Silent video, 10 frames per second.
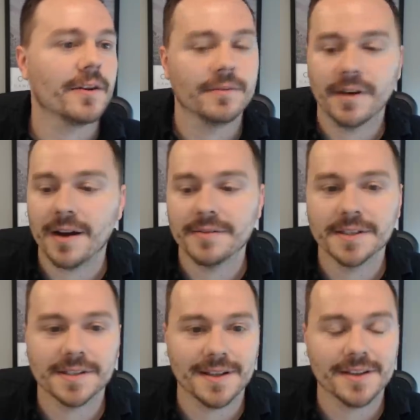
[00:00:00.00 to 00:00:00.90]

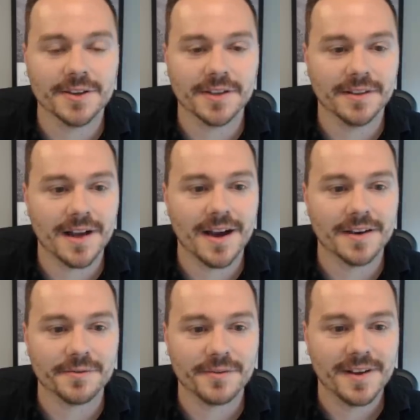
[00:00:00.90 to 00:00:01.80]
obviously there's a lot
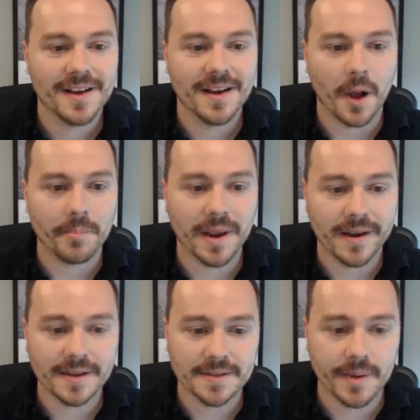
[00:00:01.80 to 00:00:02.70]
of
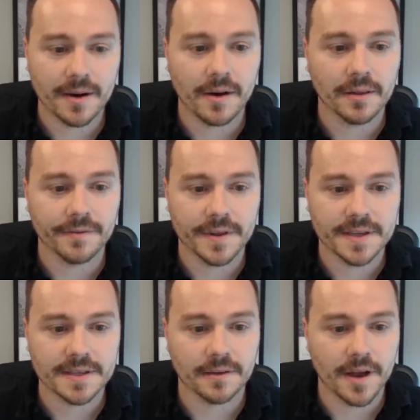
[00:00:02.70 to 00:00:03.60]
opinions about all of
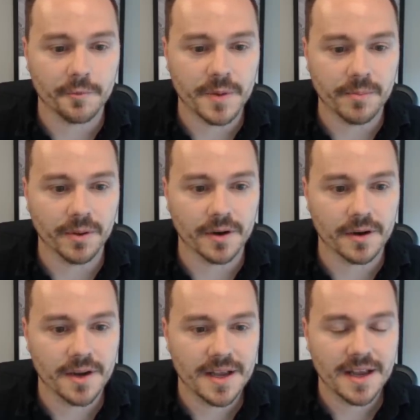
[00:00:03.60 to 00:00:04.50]
this. A lot of people
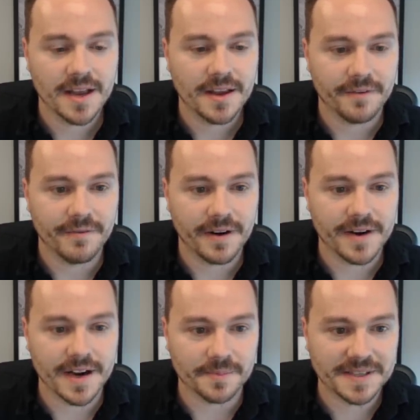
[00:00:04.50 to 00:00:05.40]
are
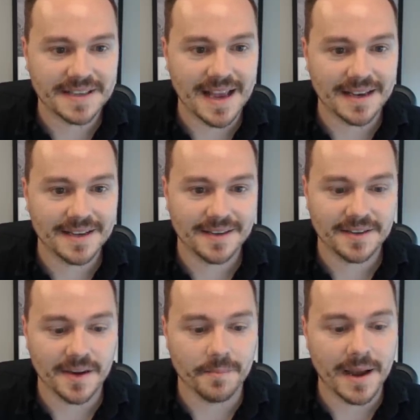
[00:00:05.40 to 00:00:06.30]
very upset
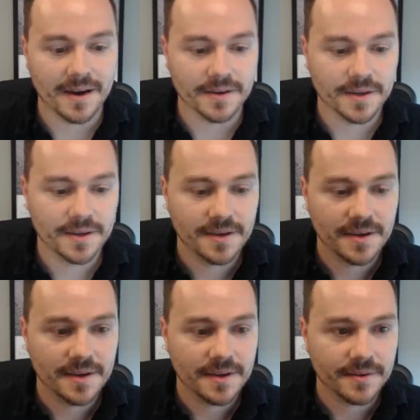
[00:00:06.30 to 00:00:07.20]
about
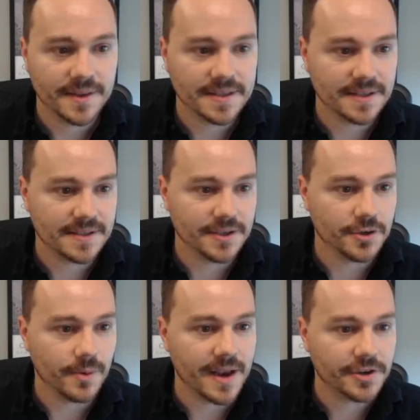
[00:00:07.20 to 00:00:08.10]
this
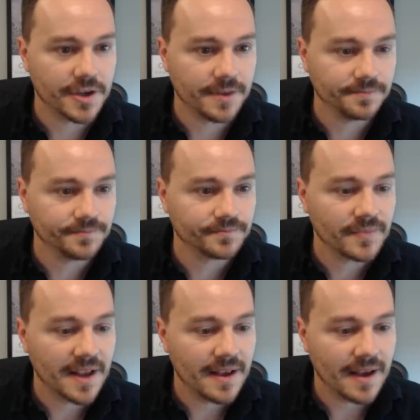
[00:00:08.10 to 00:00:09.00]
situation.
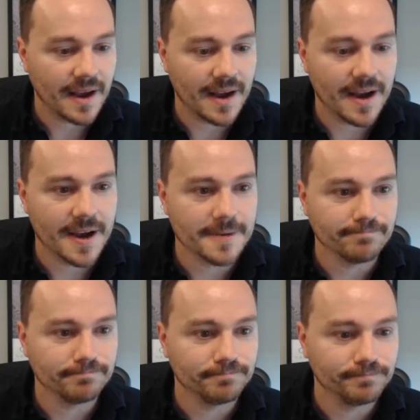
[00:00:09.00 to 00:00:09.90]
And,